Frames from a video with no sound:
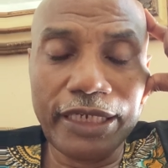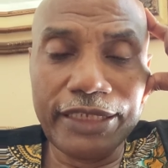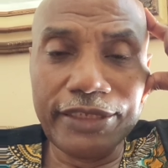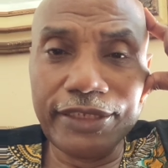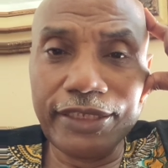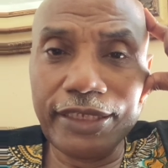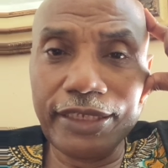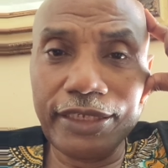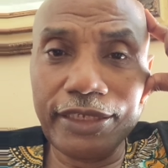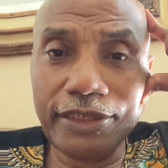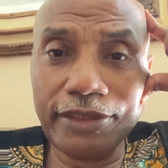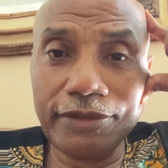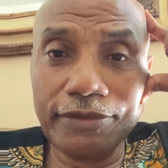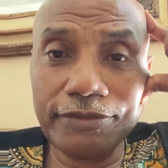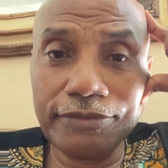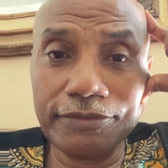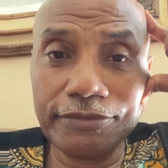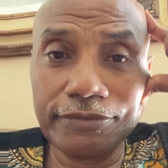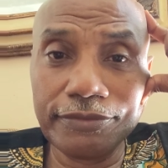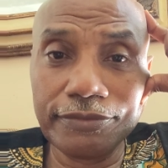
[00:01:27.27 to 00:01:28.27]
And they
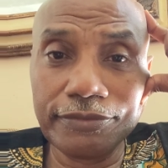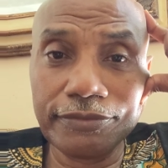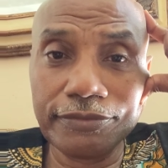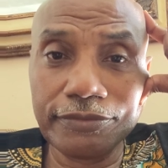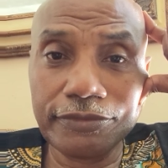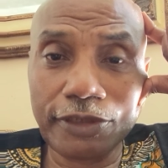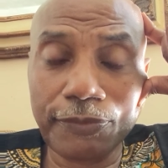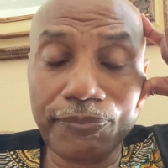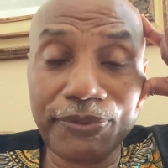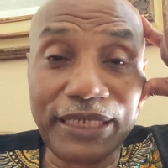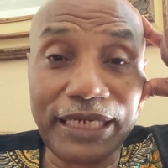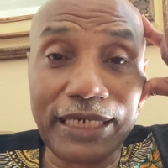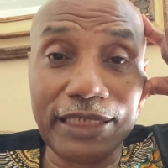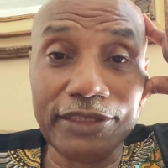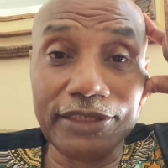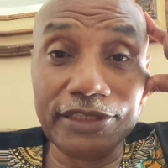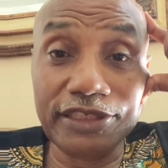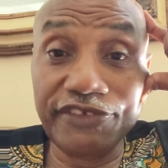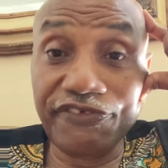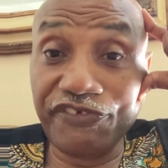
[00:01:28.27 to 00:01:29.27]
apply
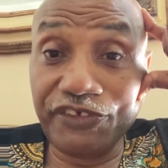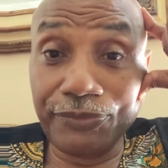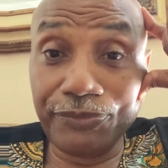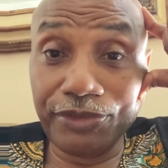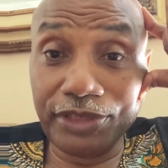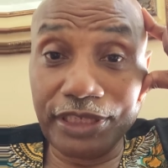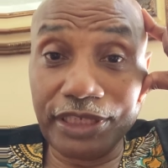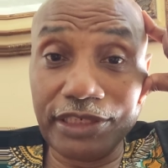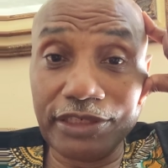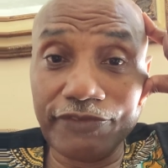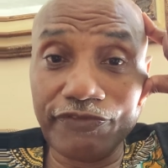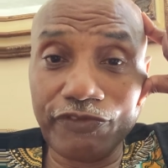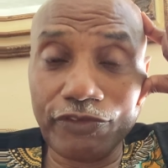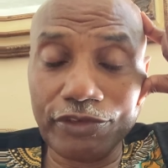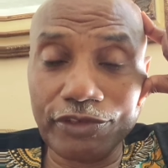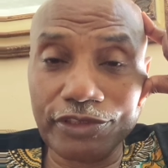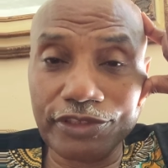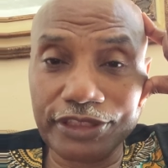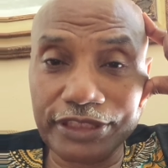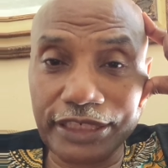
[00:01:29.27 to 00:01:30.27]
the defibrillator
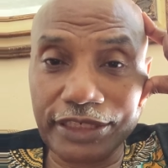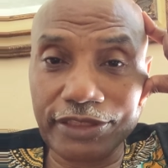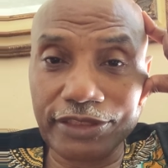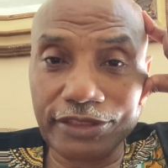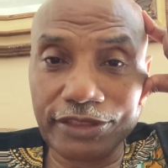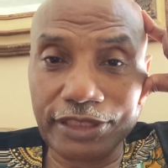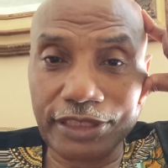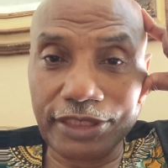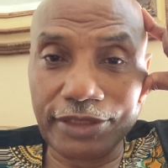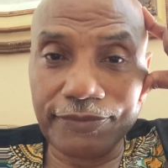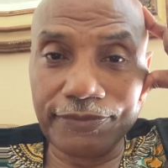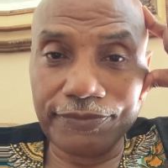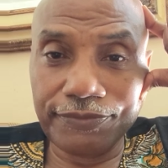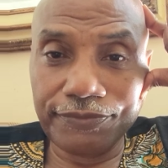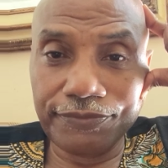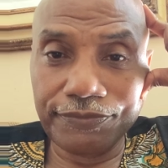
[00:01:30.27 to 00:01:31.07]
for the second time.